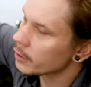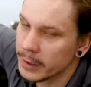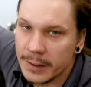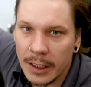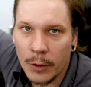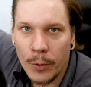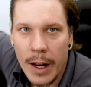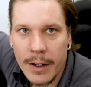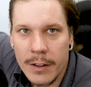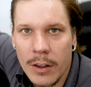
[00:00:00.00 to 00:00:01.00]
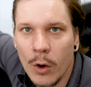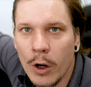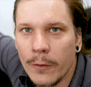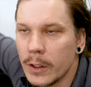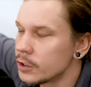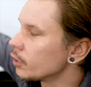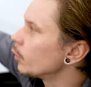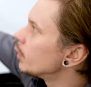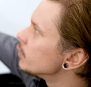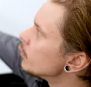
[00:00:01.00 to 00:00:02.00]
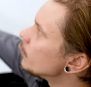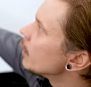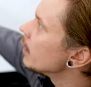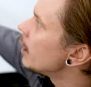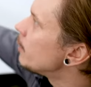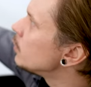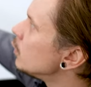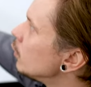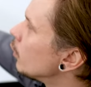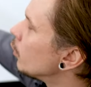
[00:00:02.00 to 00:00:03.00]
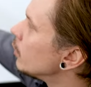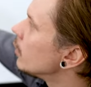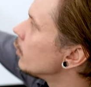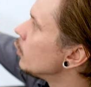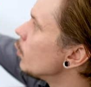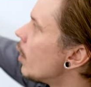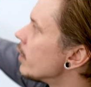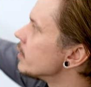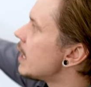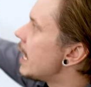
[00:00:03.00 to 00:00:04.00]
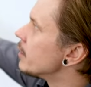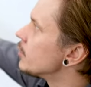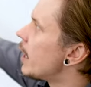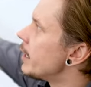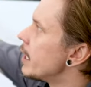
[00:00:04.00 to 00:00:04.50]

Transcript: you're gonna stick it right into the orifice, you're going to fill it up to, till you are satisfied.